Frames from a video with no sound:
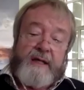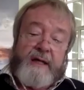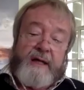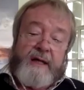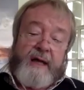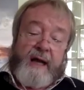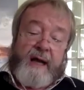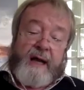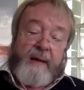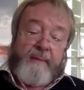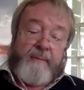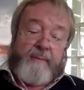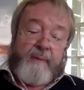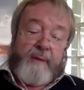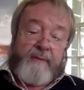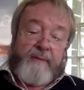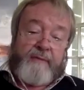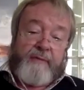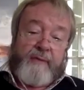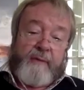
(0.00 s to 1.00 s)
um,
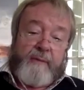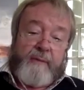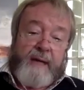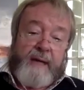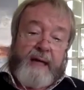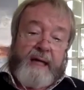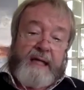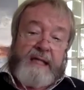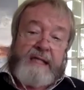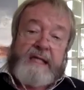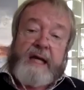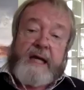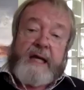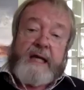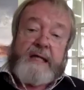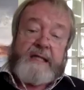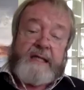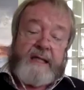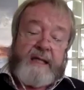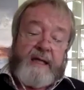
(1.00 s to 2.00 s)
from
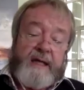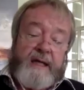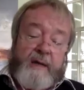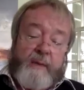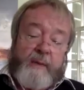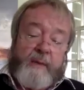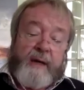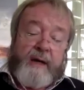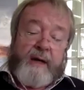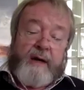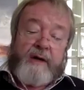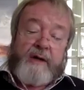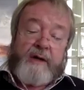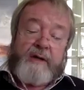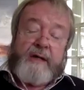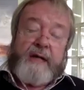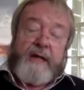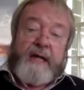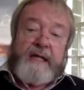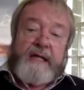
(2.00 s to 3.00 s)
anxiety. We are
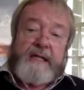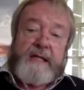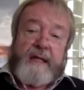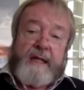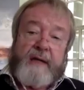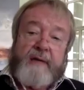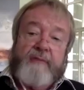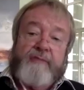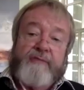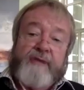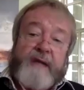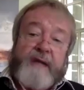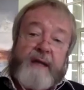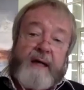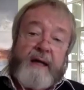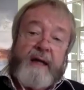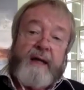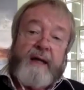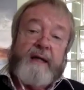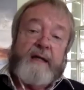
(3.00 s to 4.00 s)
creating
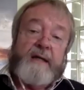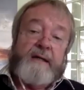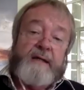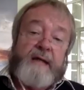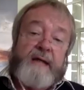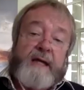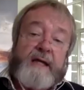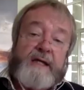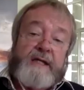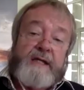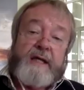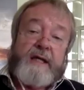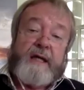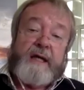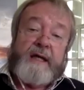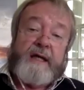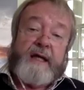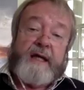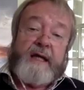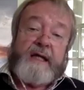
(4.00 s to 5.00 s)
fear, danger,
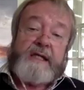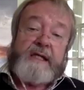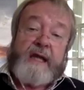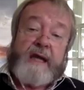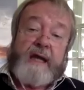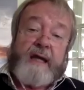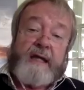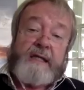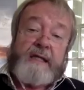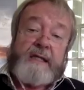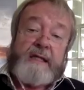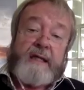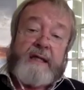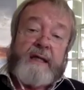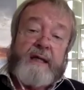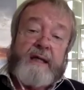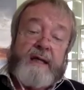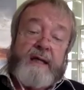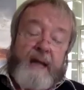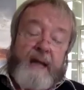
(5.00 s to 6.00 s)
and anxiety.
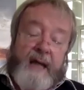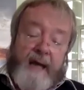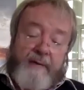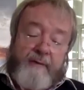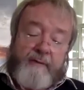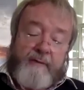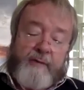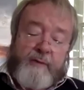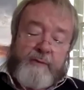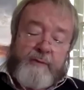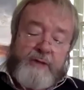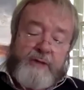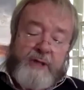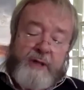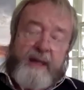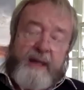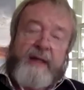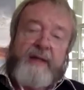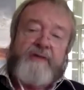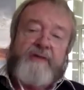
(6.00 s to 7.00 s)
And from
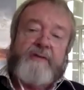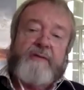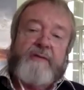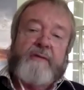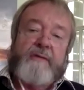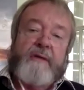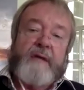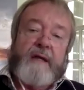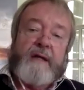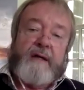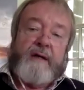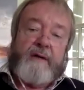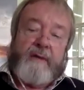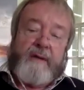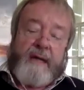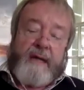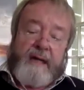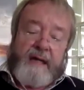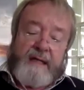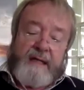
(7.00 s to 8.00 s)
trying to
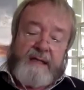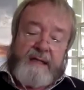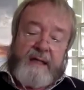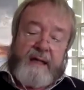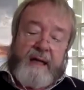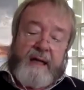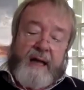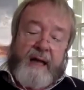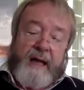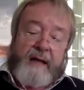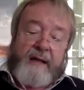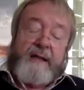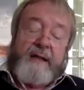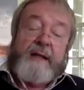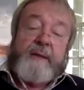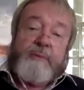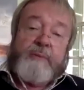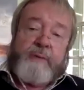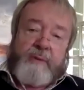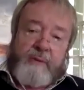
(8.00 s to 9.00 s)
create a
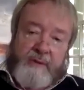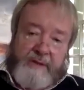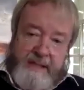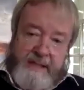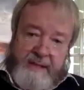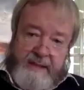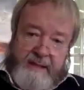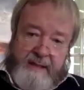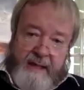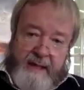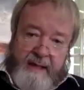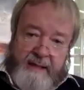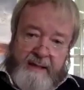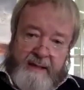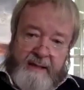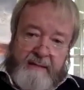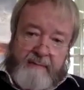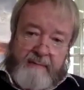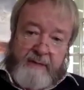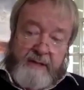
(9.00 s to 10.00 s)
liberal
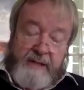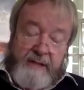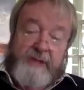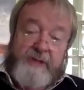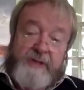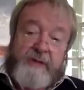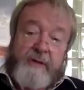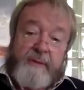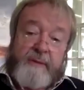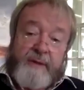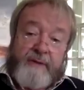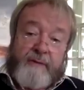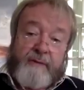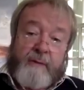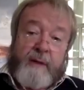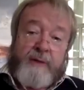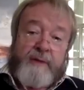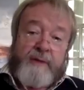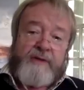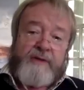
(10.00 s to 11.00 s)
society, which literally means
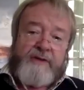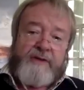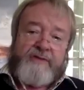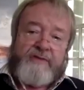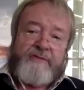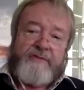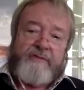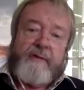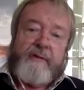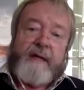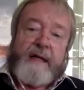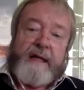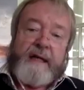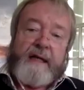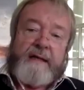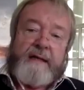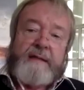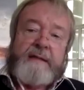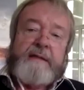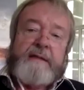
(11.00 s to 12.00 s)
one that is
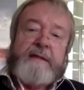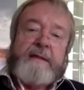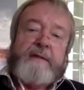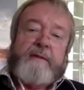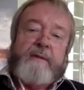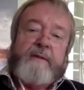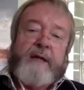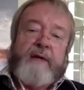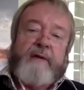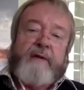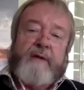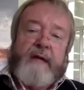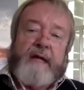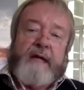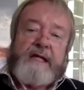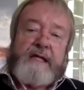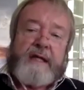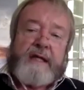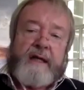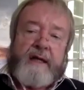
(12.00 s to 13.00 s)
free, we are
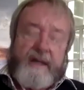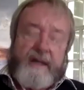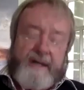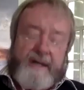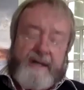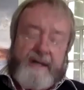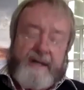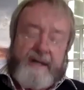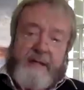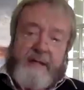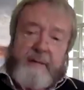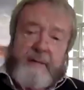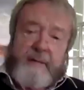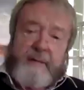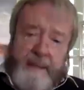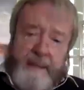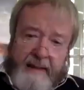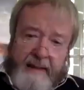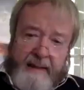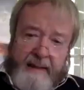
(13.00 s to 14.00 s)
creating a
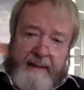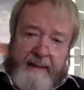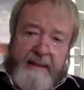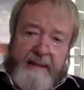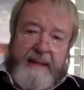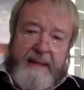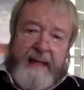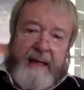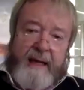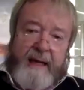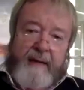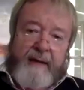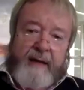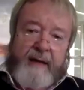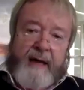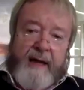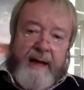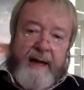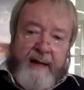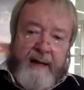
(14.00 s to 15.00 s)
tyranny. And
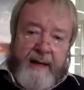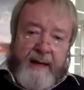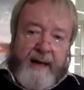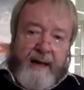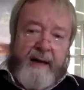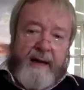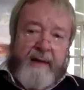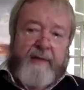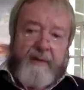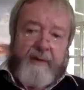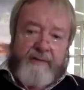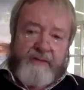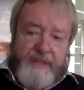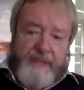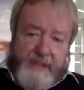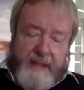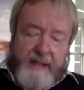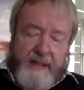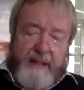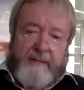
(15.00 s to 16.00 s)
I, I have
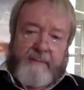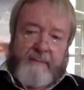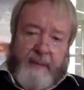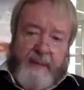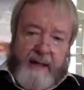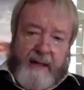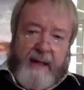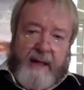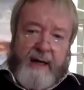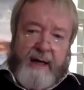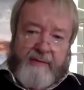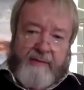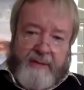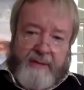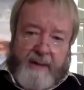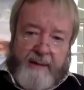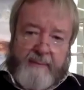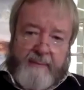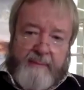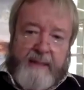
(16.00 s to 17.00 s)
seen in my
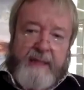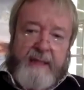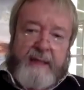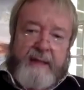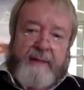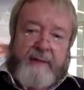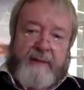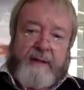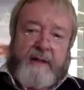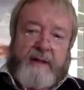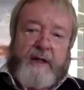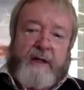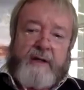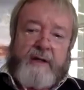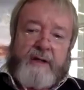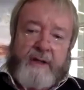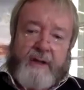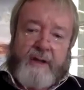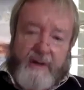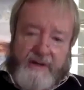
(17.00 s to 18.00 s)
lifetime the
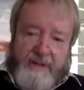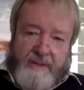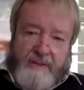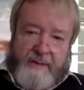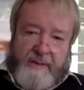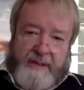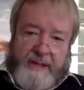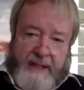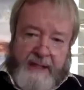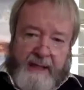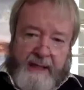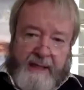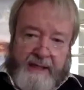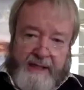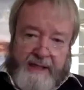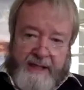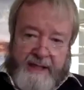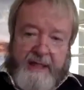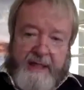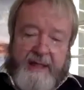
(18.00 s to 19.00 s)
colossal
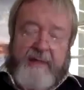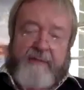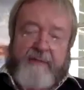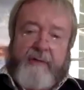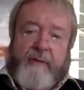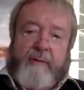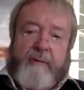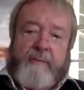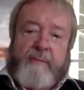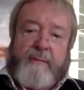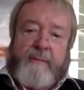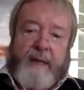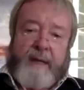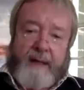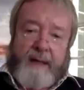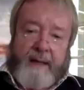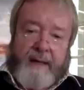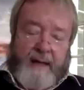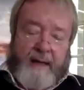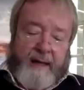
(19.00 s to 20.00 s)
change from
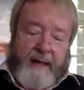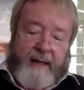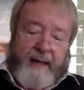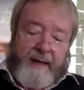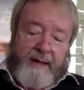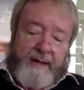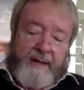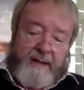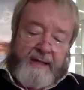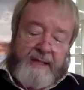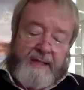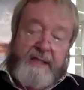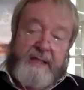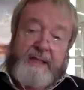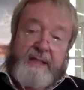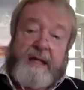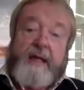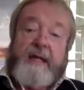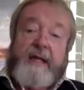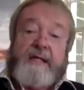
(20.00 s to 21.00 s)
a
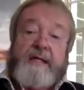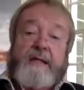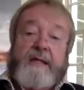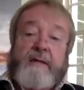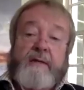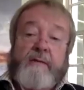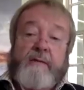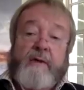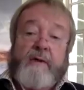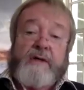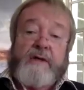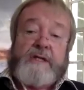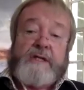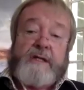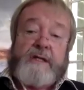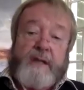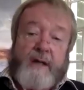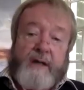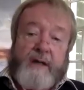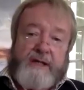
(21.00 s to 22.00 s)
society that was
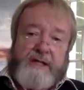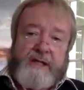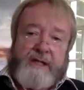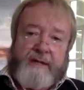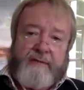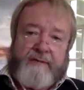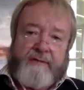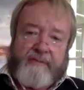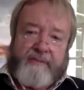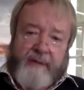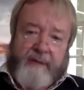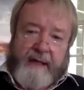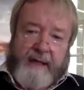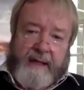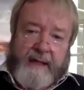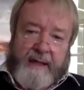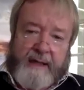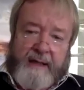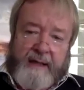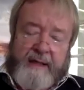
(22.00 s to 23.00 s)
largely
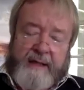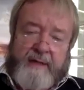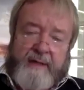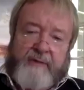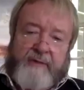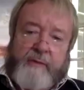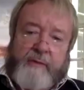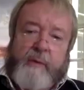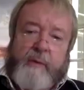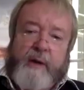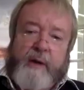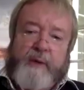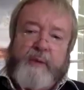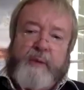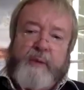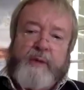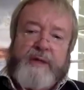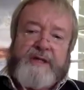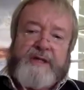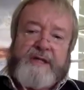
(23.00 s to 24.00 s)
free to one
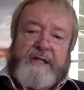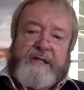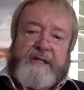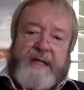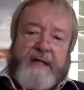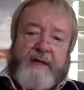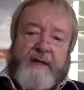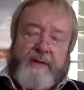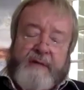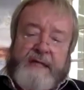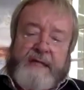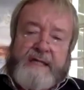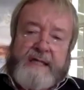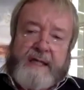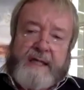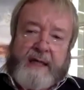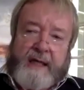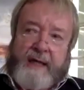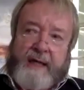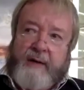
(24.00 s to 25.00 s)
which is
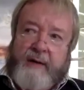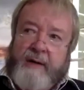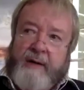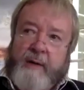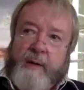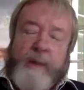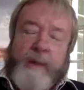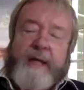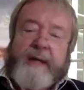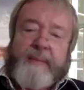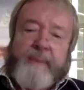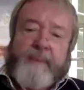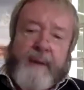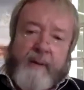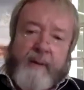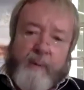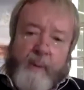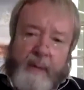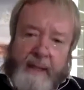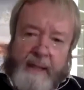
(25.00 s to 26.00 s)
increasingly, week
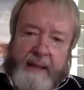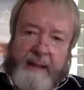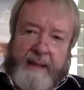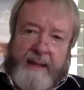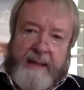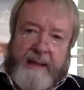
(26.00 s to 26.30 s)
by week,